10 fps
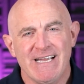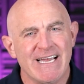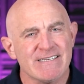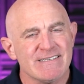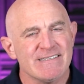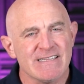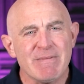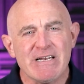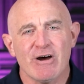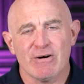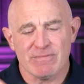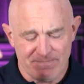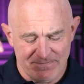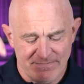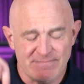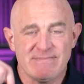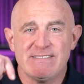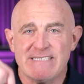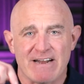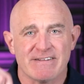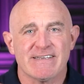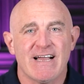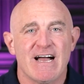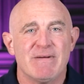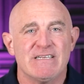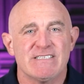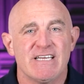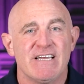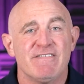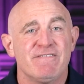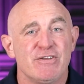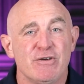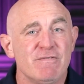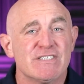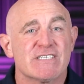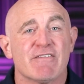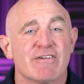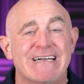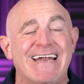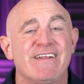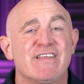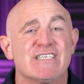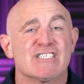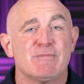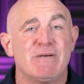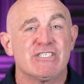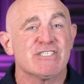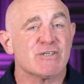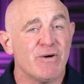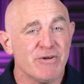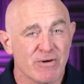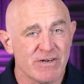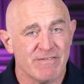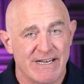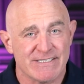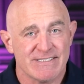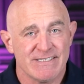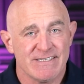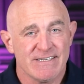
And let me know down in the comments if you've discovered anything suspicious on your device.